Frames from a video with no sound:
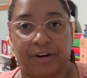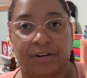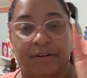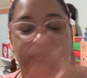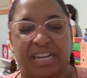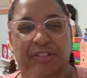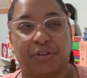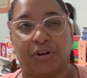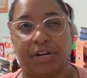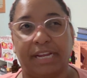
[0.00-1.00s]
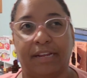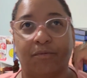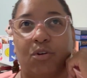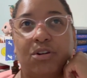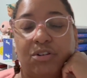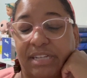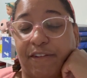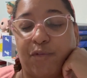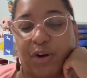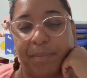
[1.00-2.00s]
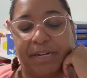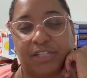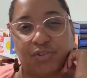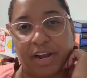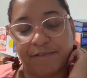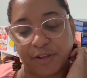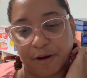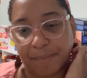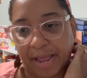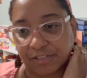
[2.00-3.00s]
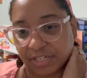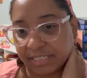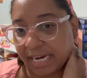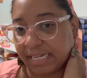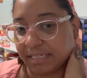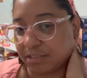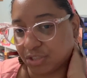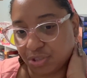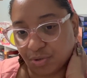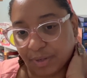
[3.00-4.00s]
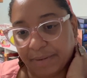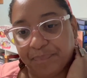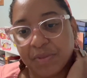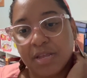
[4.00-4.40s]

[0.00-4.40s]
It was like a 40-minute drive there and back, so I decided to listen to it.